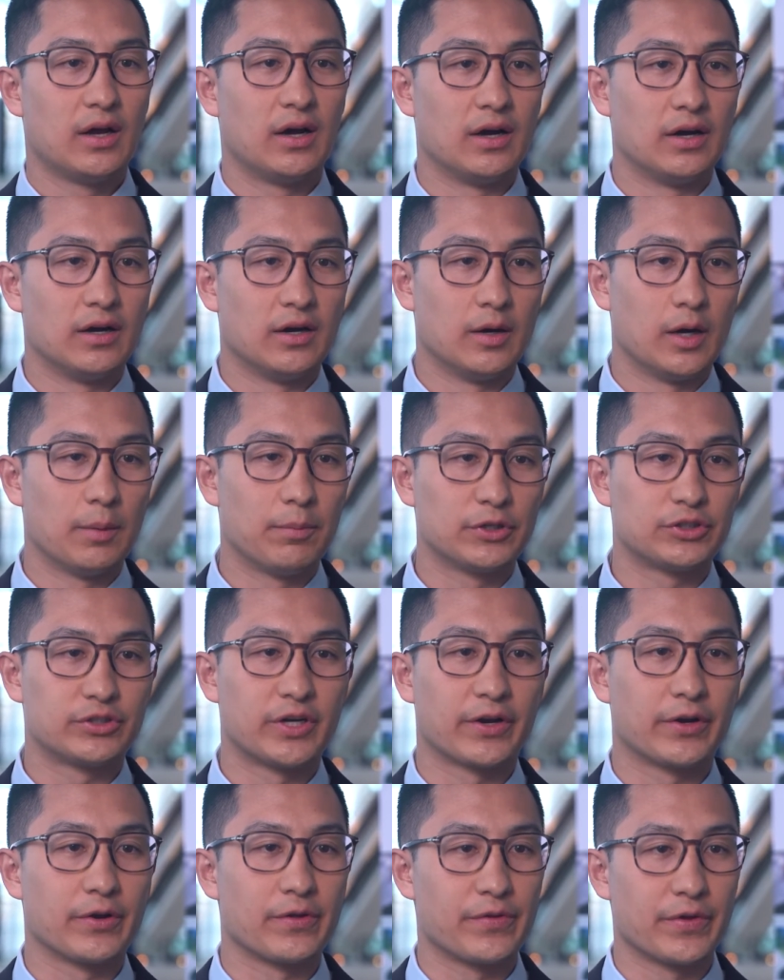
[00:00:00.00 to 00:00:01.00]
upper
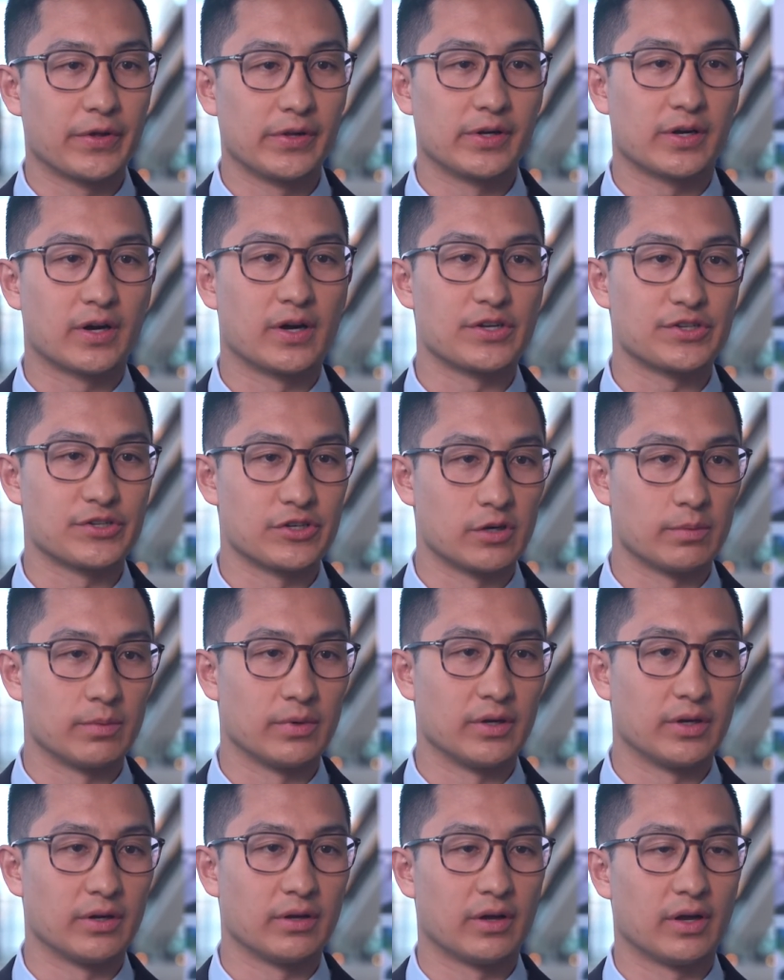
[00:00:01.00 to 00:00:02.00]
tract urothelial
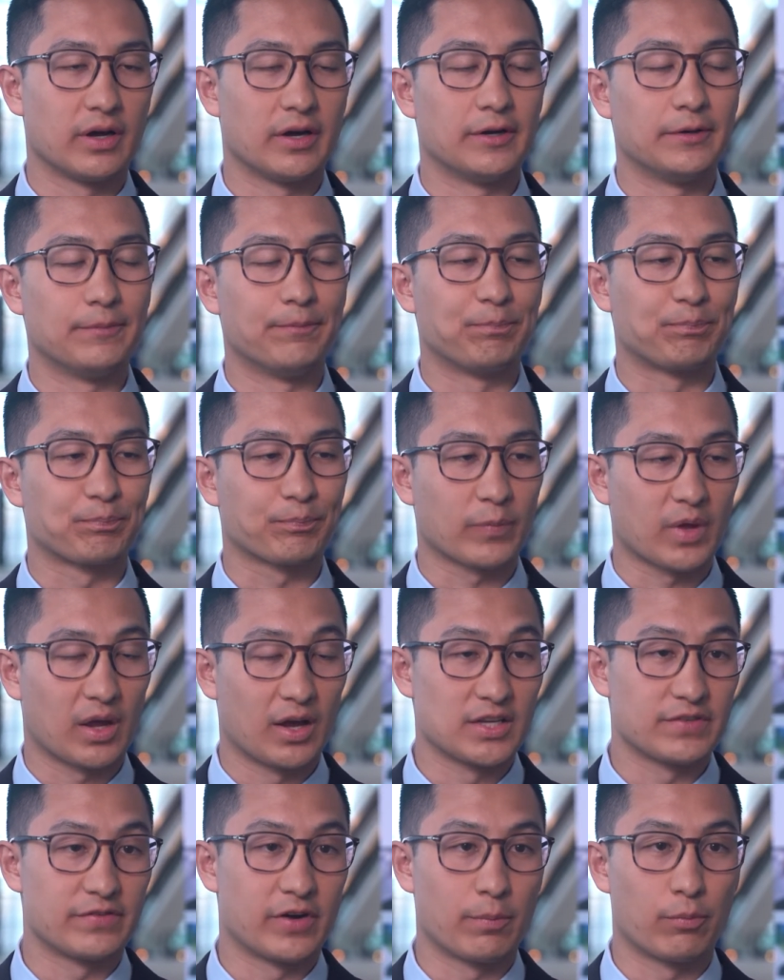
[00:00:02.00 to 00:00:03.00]
carcinoma
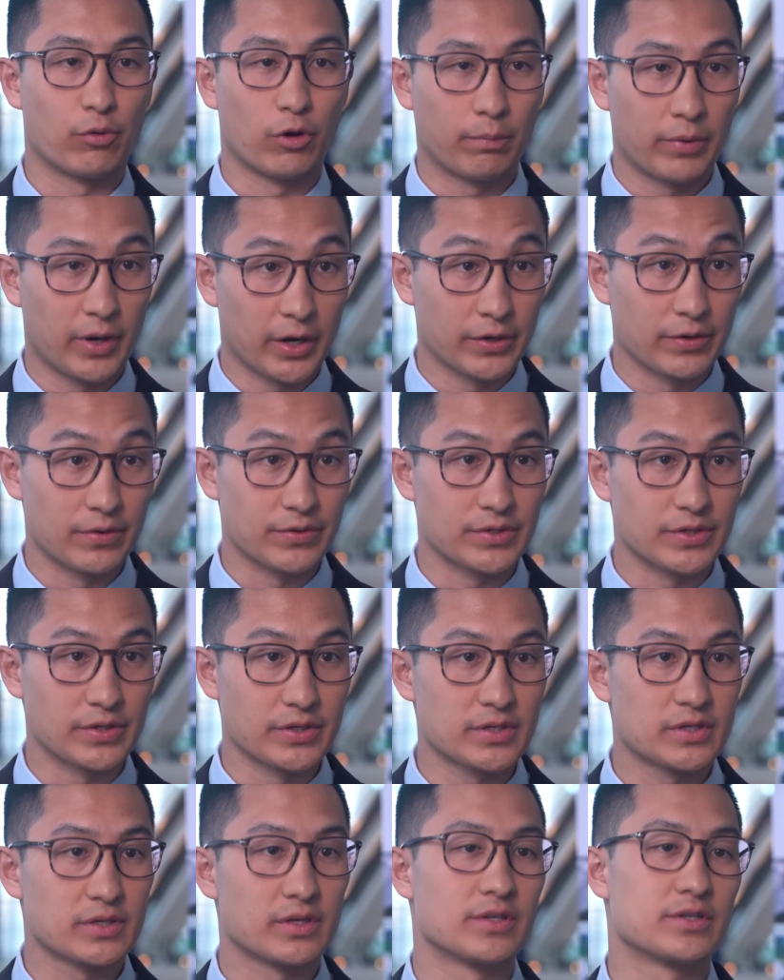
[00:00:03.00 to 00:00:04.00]
has very poor
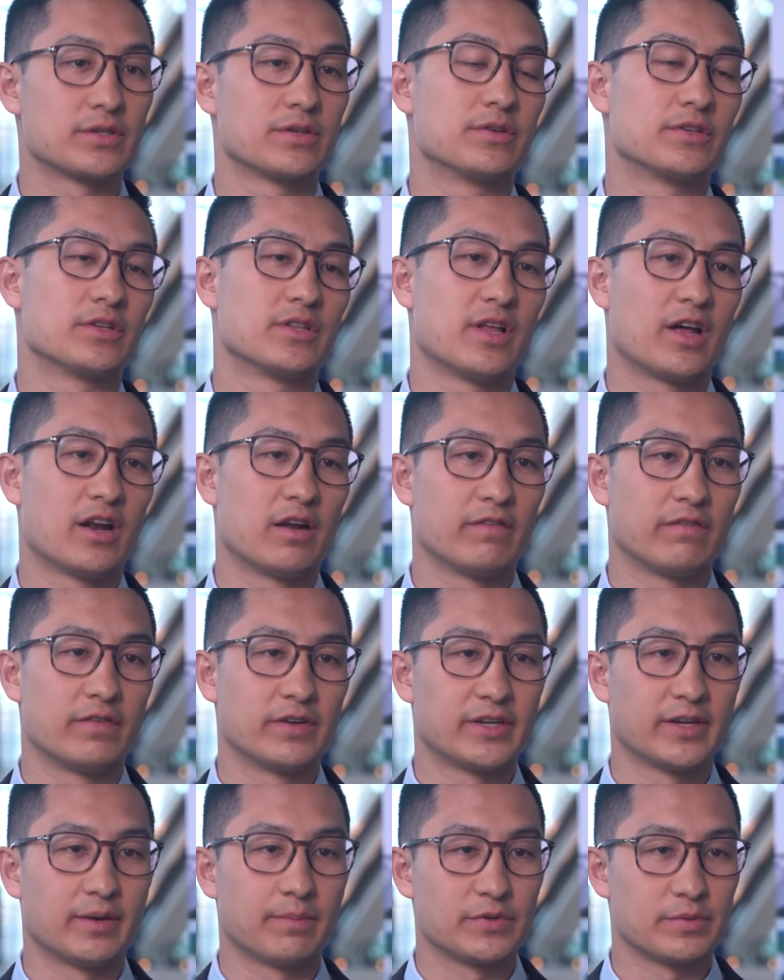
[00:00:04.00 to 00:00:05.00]
prognosis, and so there's a lot of
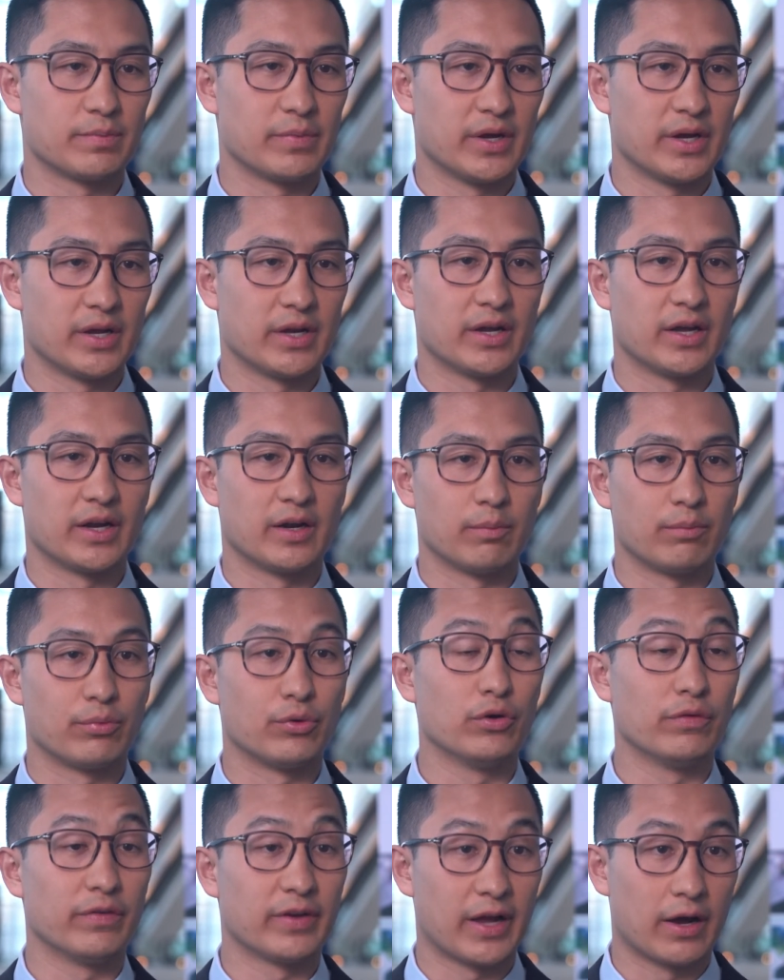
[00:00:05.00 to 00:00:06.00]
attempts made at
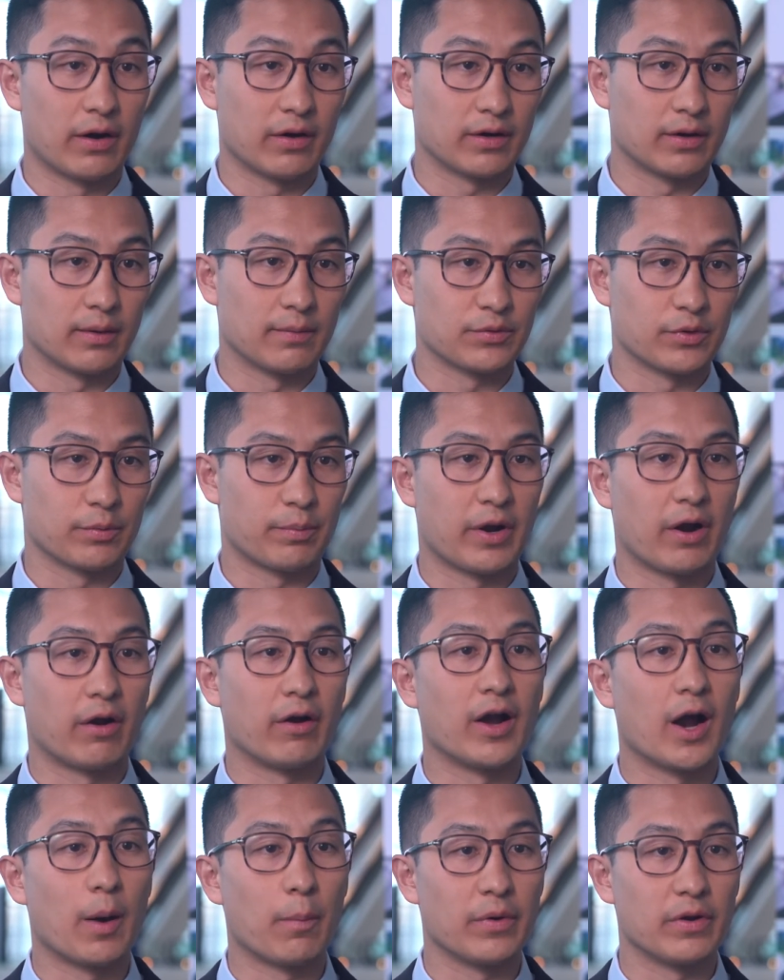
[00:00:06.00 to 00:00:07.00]
improving outcomes with
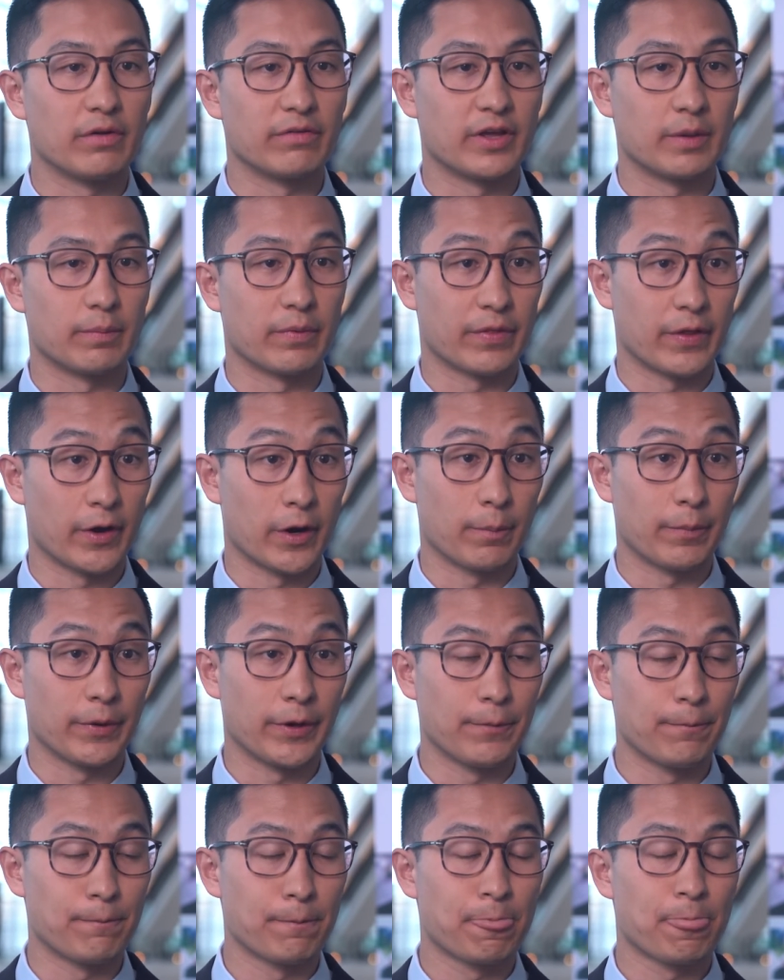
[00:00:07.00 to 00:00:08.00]
perioperative
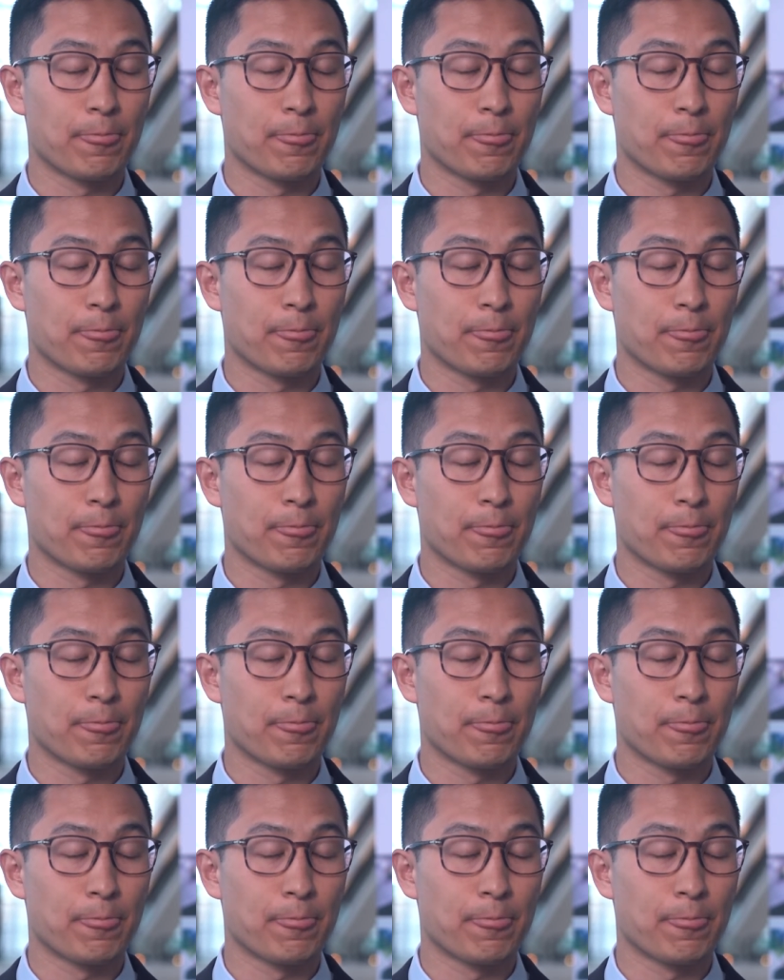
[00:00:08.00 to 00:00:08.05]
chemotherapy.